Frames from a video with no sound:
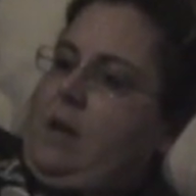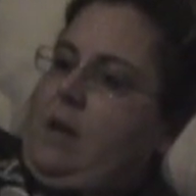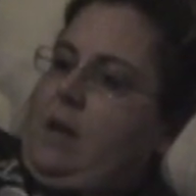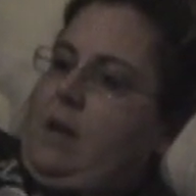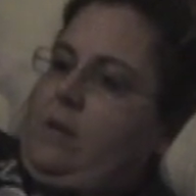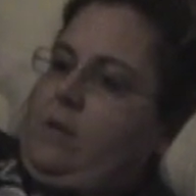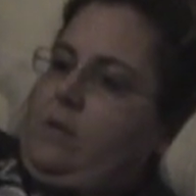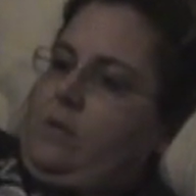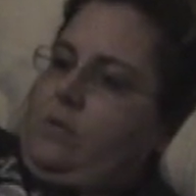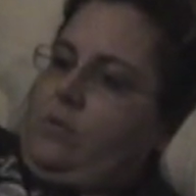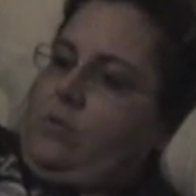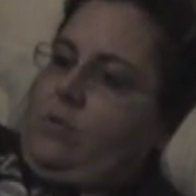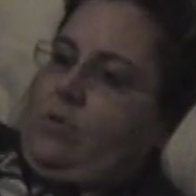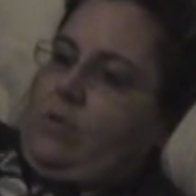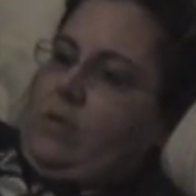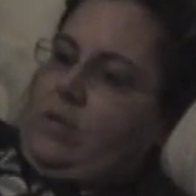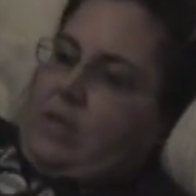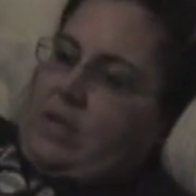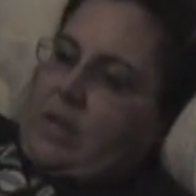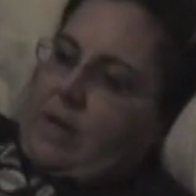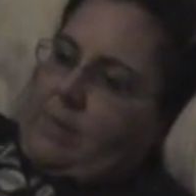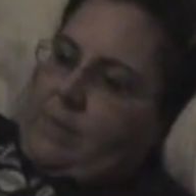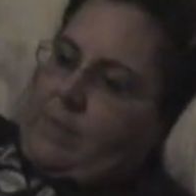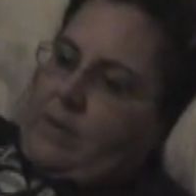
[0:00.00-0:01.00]
Uncle
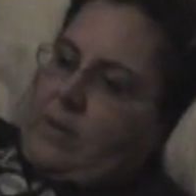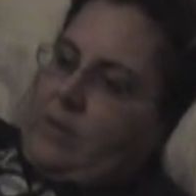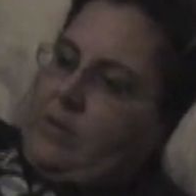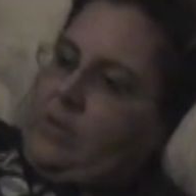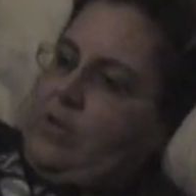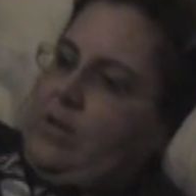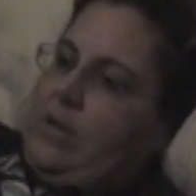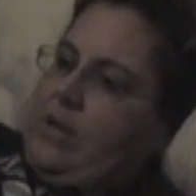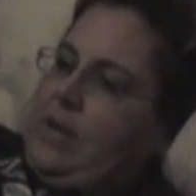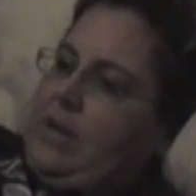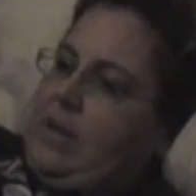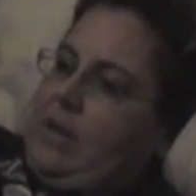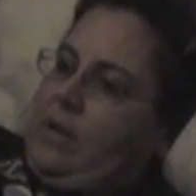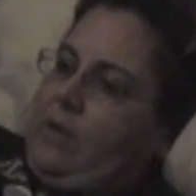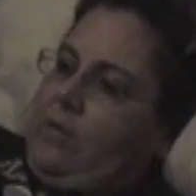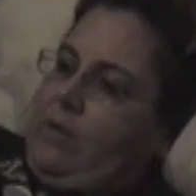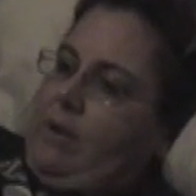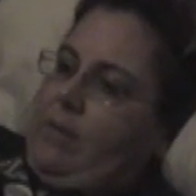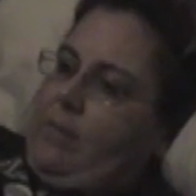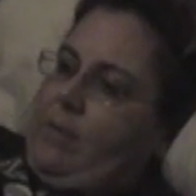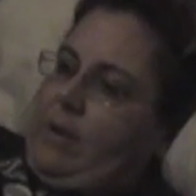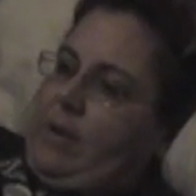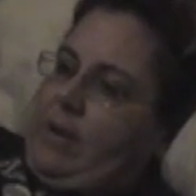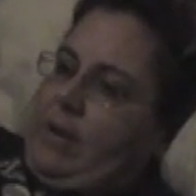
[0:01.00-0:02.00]
George kept on jigging, and
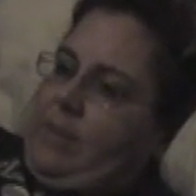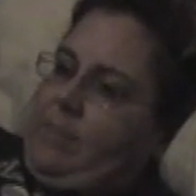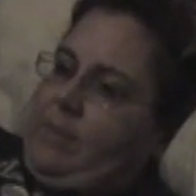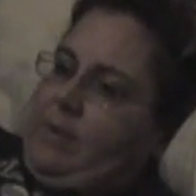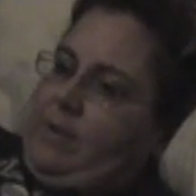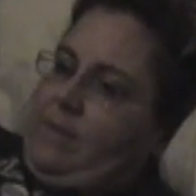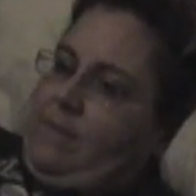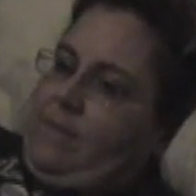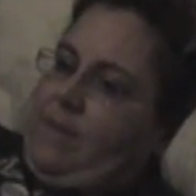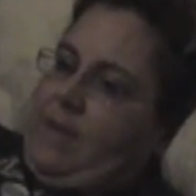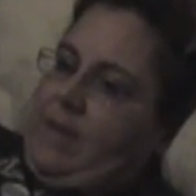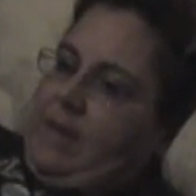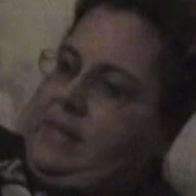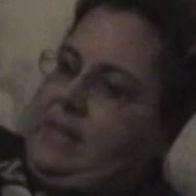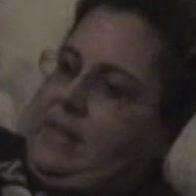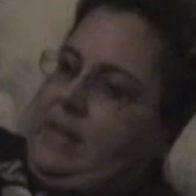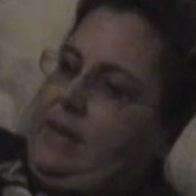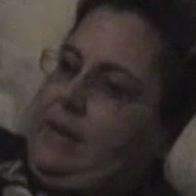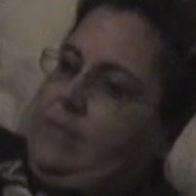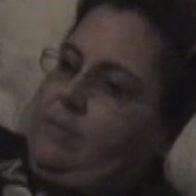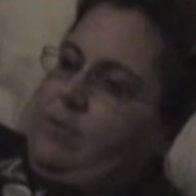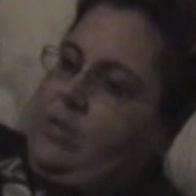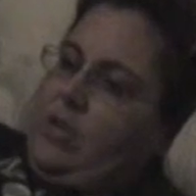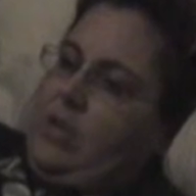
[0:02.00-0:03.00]
Grandma kept on
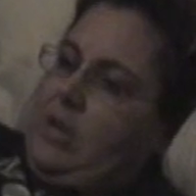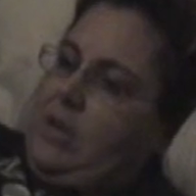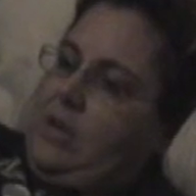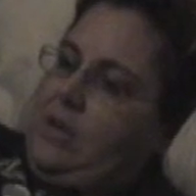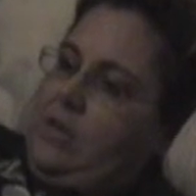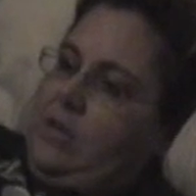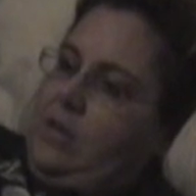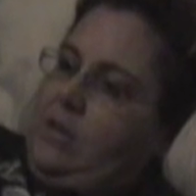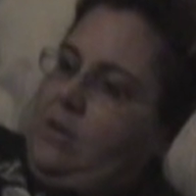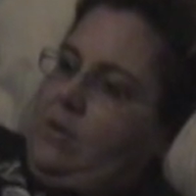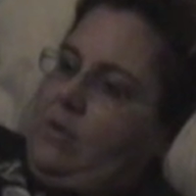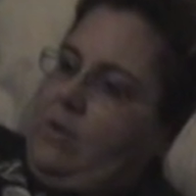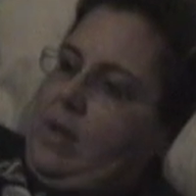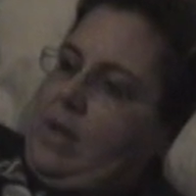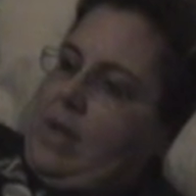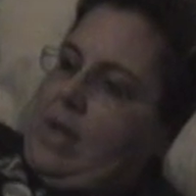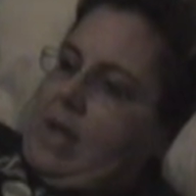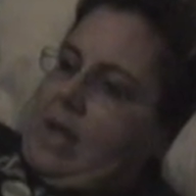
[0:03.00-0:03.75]
facing him jigging too,